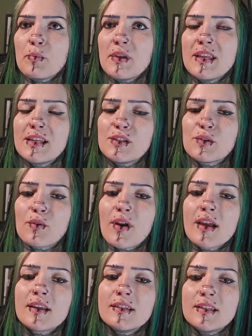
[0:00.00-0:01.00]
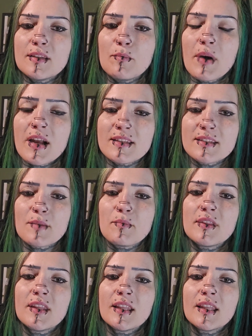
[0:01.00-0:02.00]
being directed by
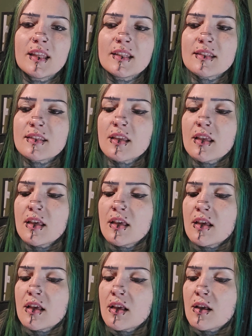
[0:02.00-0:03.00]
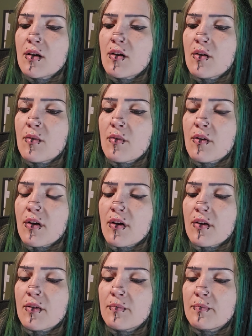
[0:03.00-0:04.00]
something that's
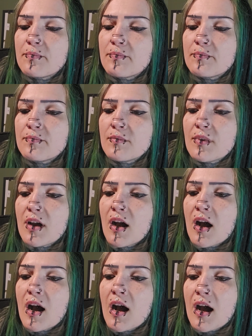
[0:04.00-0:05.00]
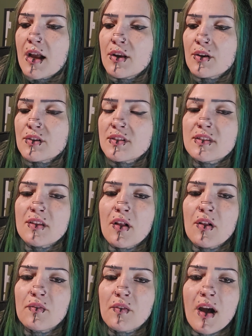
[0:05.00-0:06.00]
a higher
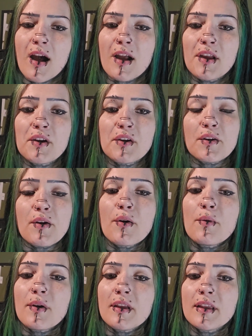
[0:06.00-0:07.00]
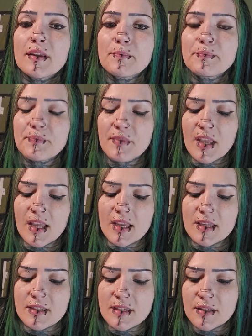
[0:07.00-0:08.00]
self, a higher knowing.
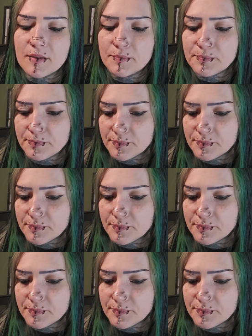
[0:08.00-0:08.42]
And